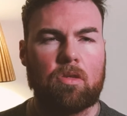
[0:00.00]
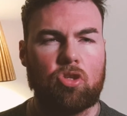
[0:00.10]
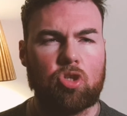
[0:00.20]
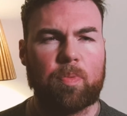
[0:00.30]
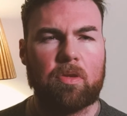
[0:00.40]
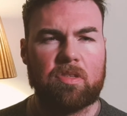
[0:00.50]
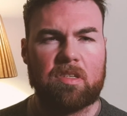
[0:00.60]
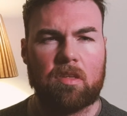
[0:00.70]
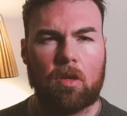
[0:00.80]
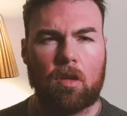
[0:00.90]
Just because
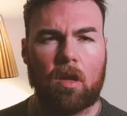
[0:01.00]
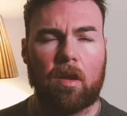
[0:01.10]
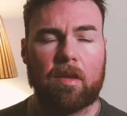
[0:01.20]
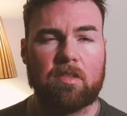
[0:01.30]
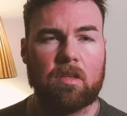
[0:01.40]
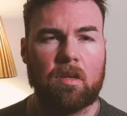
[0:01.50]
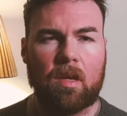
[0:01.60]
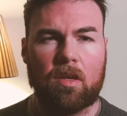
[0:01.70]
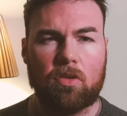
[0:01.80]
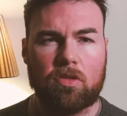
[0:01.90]
it's an online lesson,
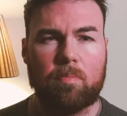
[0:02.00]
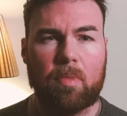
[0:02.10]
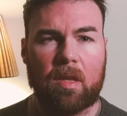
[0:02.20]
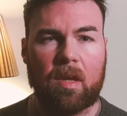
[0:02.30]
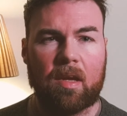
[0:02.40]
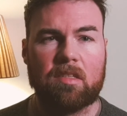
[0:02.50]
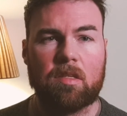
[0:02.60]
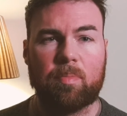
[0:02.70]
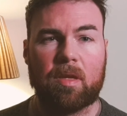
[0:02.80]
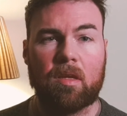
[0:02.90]
it doesn't mean it has
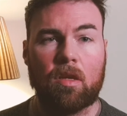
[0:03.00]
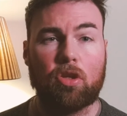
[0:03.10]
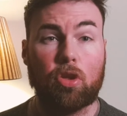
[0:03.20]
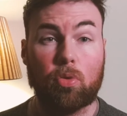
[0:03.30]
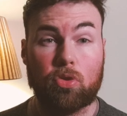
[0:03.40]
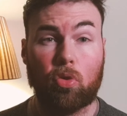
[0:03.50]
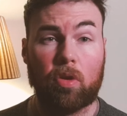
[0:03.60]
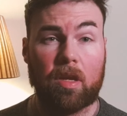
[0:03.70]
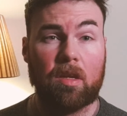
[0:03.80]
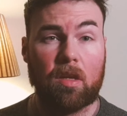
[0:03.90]
to be you
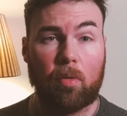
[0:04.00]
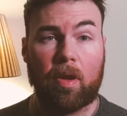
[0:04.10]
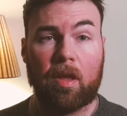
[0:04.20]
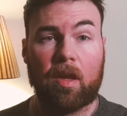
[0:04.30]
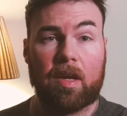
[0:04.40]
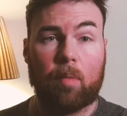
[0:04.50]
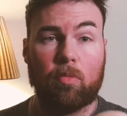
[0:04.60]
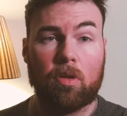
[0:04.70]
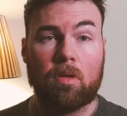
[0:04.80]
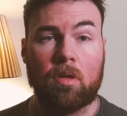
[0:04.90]
talking directly at a
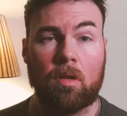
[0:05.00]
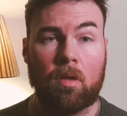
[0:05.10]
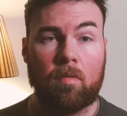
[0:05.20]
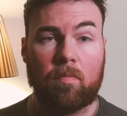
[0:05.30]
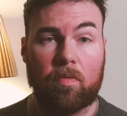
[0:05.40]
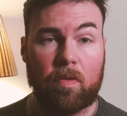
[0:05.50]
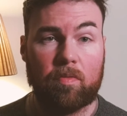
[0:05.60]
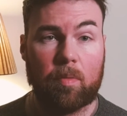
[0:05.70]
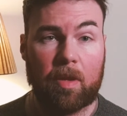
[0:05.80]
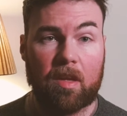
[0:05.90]
camera for
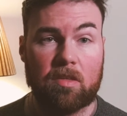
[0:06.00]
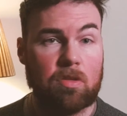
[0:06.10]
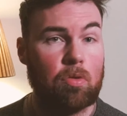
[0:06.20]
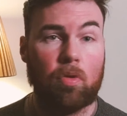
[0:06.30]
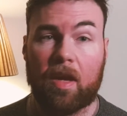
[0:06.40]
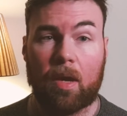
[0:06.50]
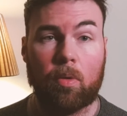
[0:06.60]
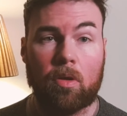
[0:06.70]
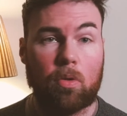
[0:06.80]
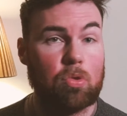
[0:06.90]
50 minutes or an
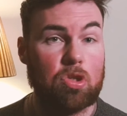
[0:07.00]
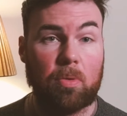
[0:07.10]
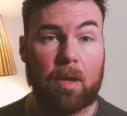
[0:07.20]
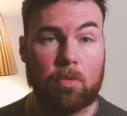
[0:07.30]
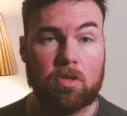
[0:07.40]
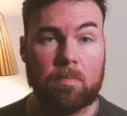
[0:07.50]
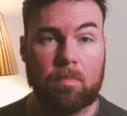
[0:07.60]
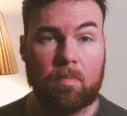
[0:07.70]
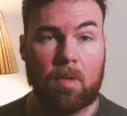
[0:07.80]
hour or 2 hours.